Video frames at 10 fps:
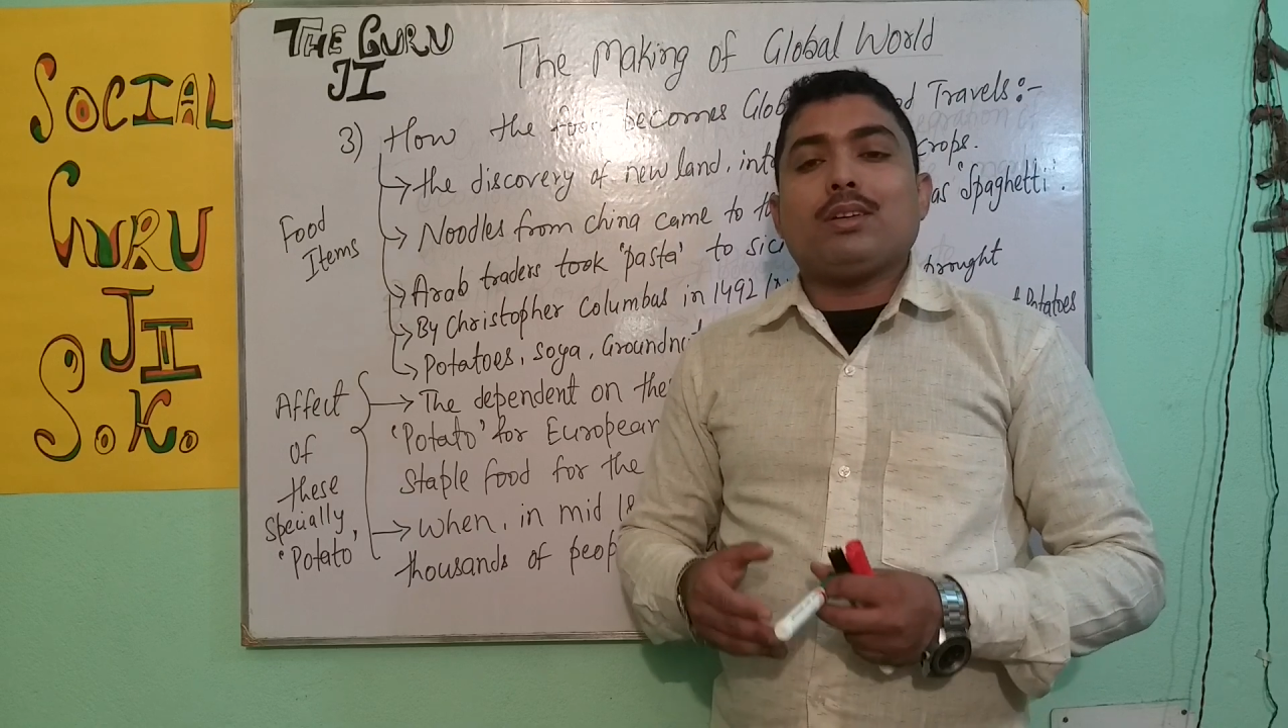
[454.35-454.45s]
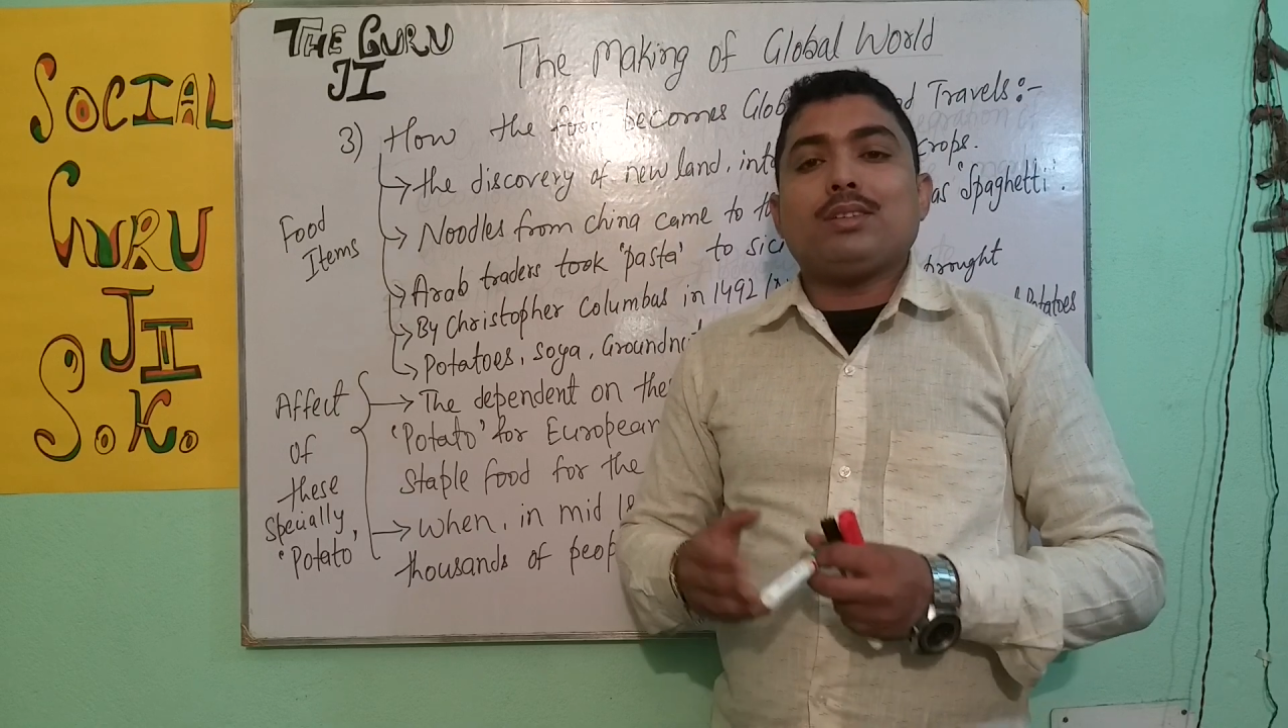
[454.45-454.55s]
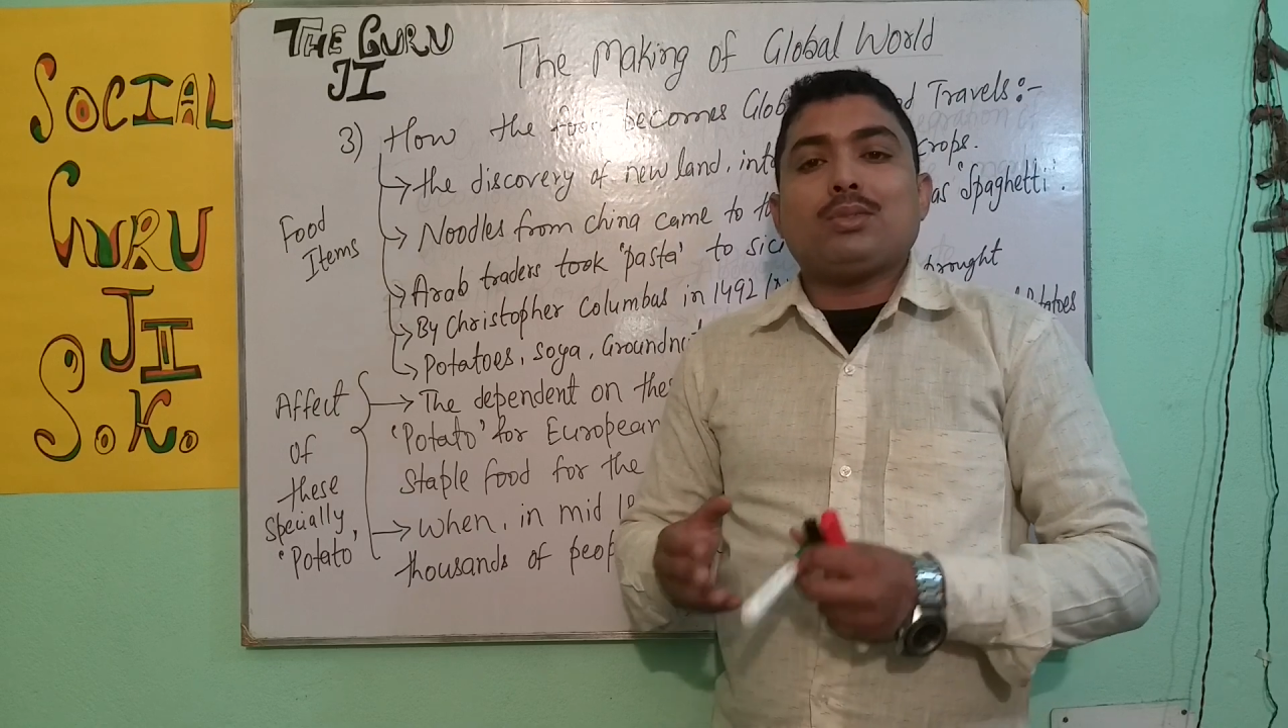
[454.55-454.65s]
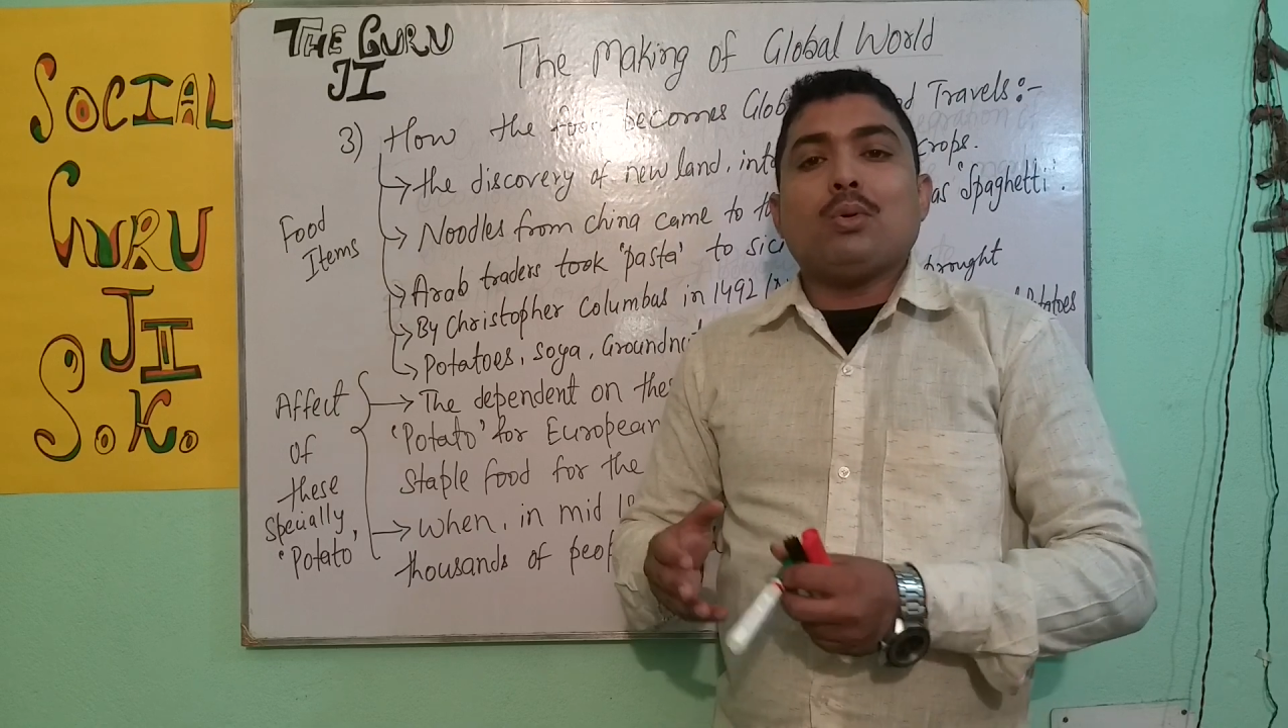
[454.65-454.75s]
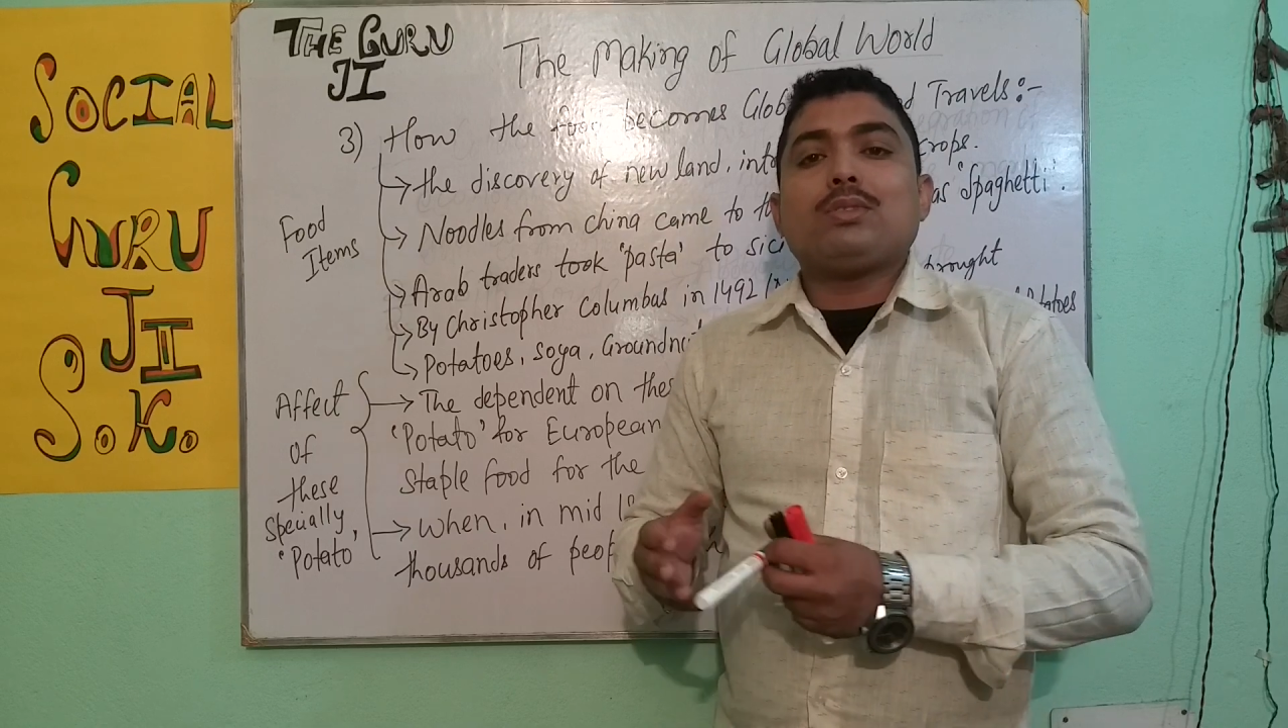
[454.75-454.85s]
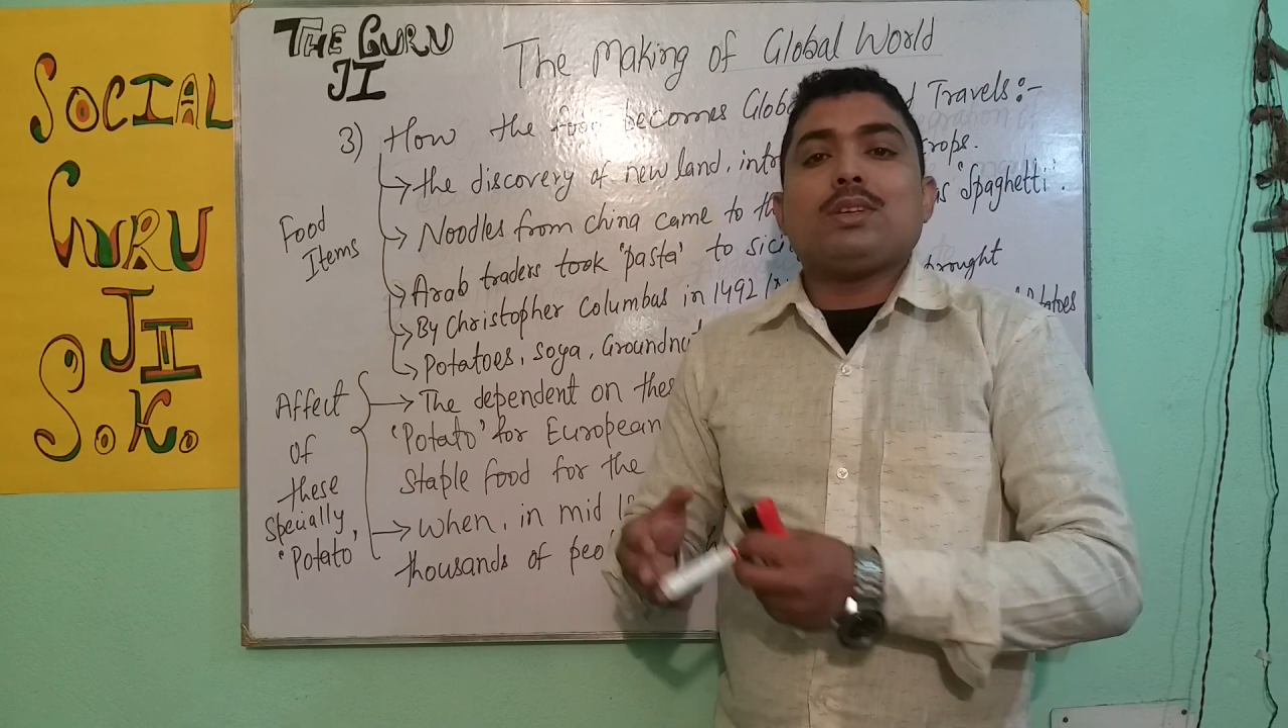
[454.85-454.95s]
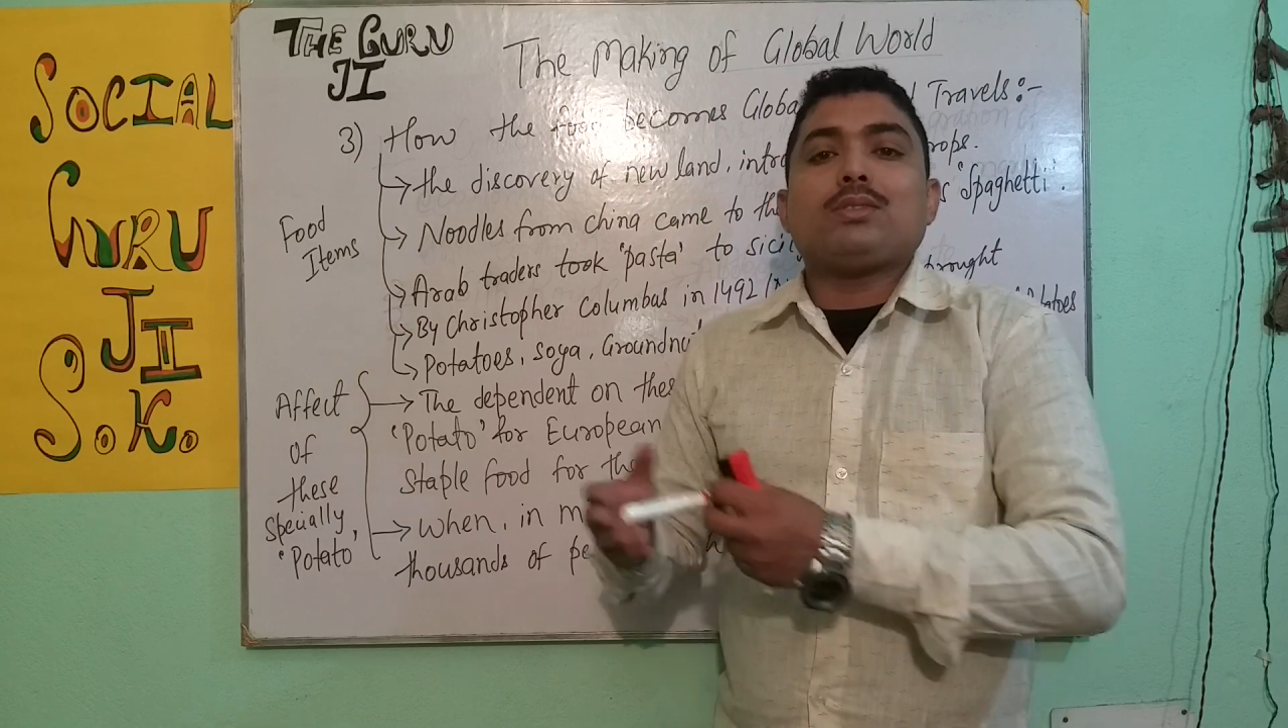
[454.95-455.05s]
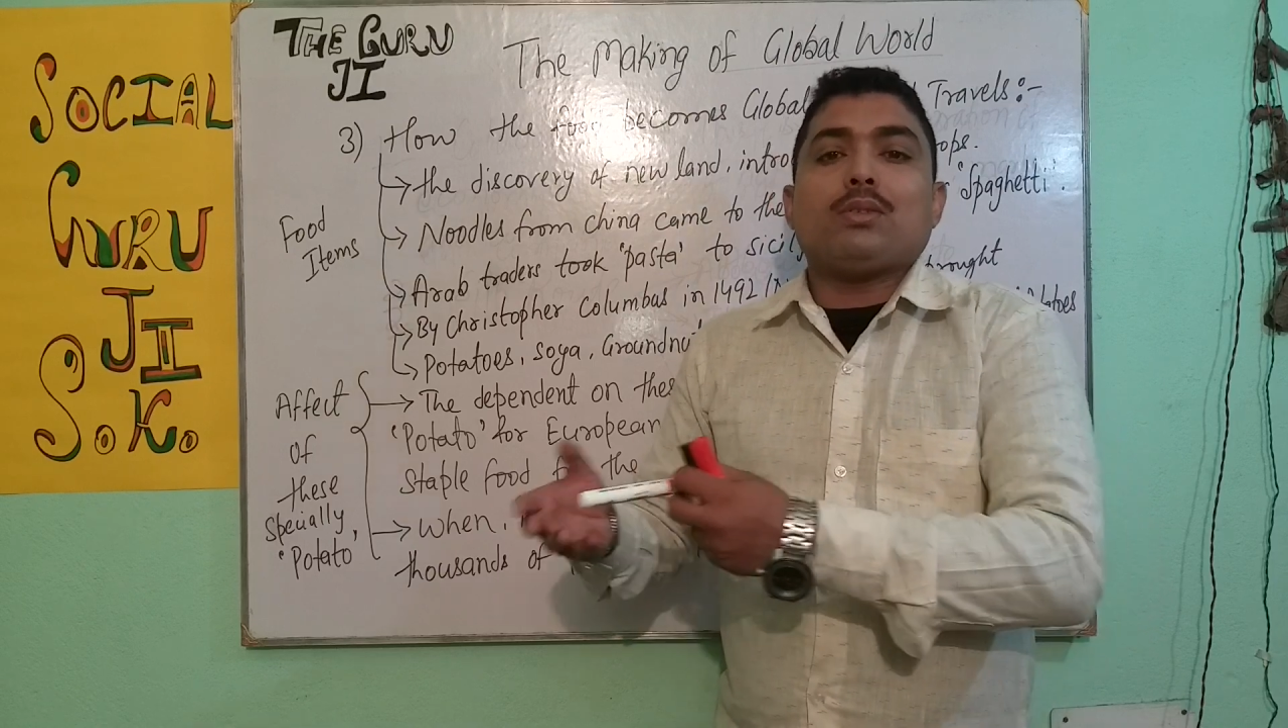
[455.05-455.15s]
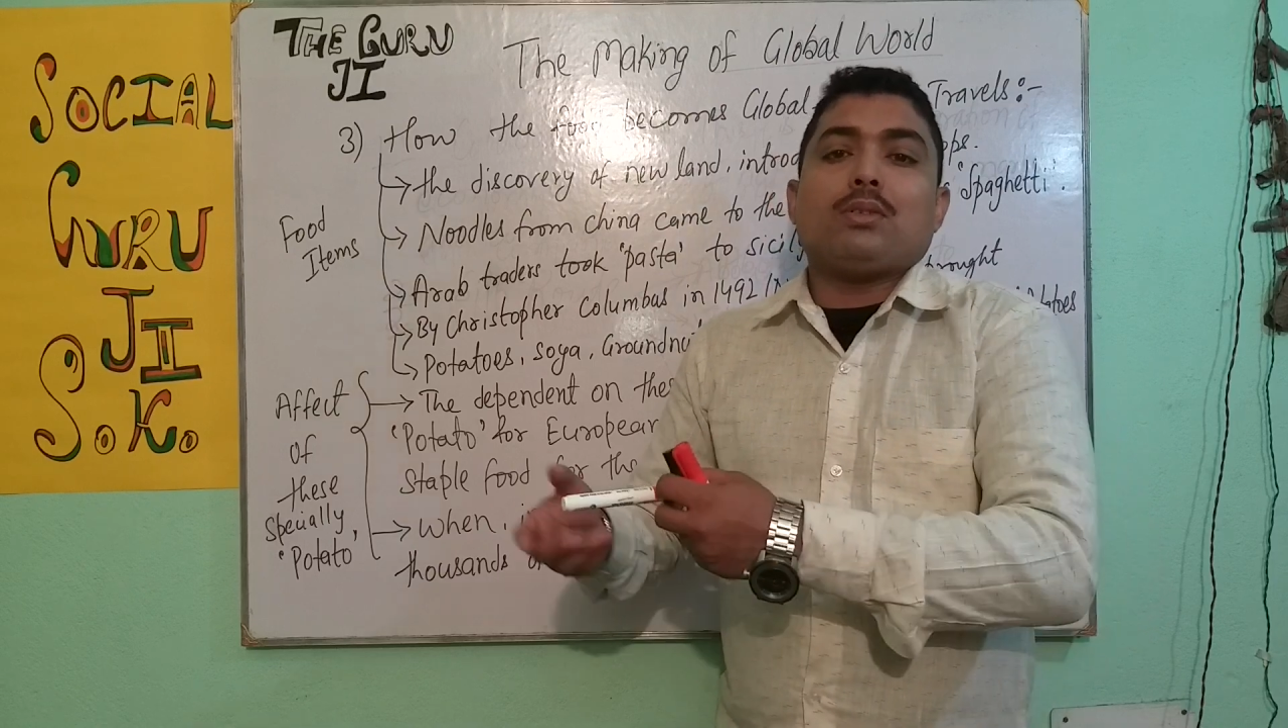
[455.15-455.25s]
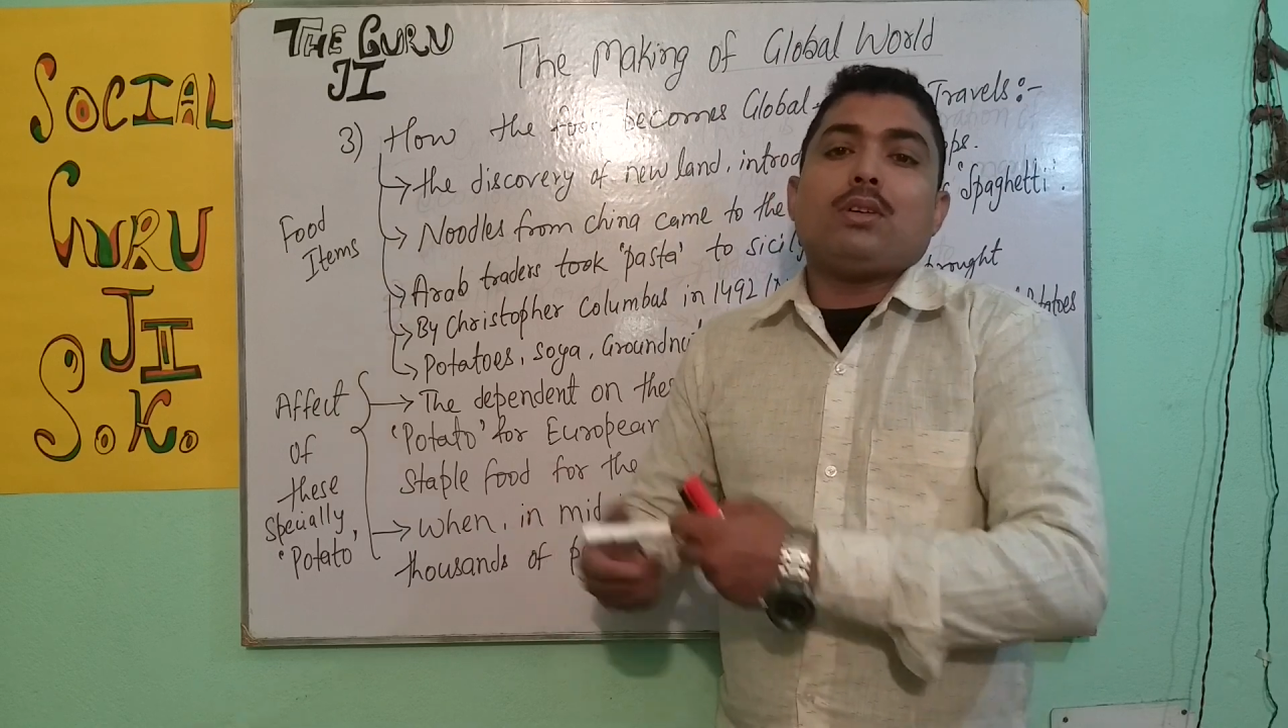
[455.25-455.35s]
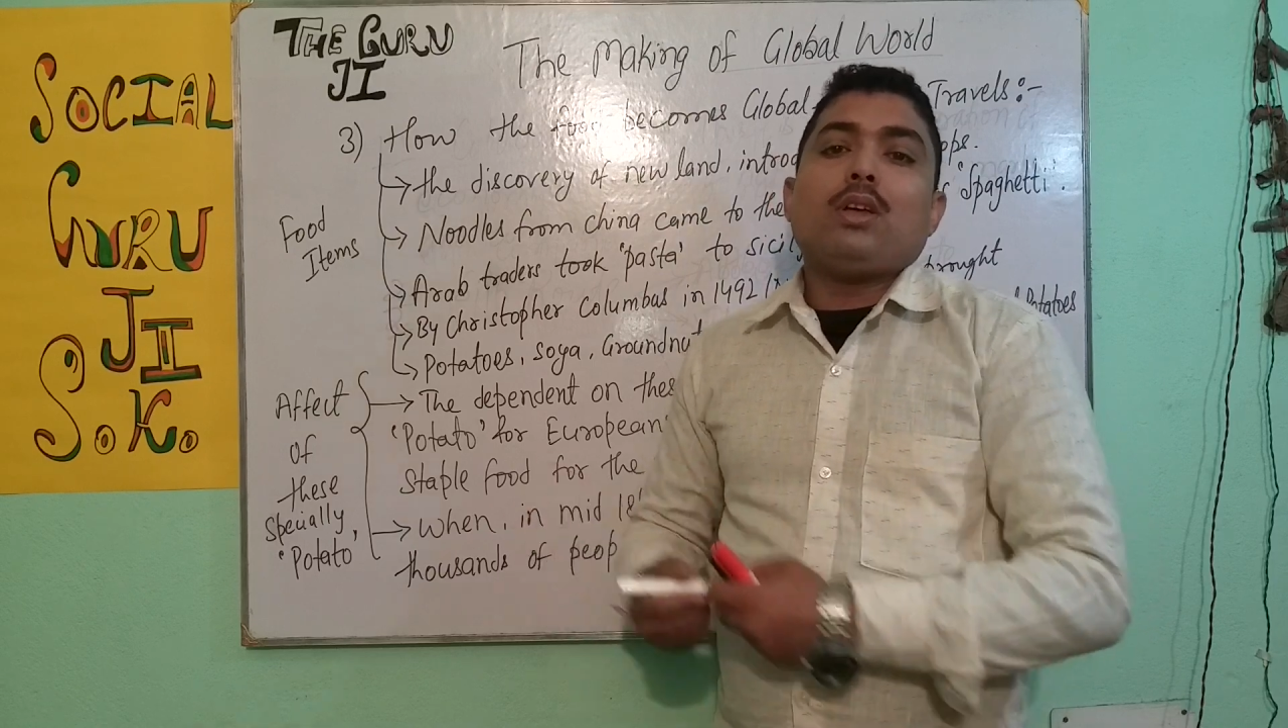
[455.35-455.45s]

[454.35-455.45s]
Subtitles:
resources